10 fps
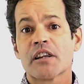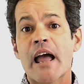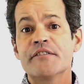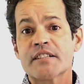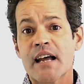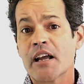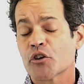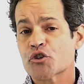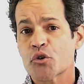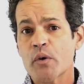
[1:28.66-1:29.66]
lifestyle
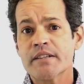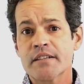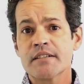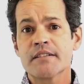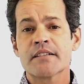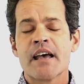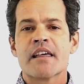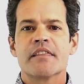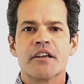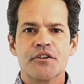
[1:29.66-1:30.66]
choices
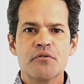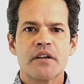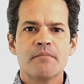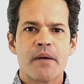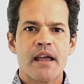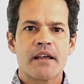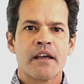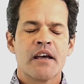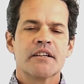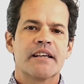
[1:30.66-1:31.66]
that you can make
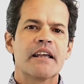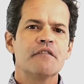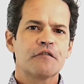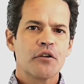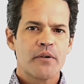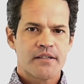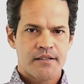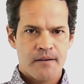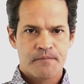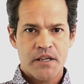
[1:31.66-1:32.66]
to influence
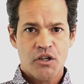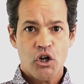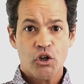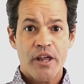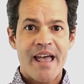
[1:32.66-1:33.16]
something called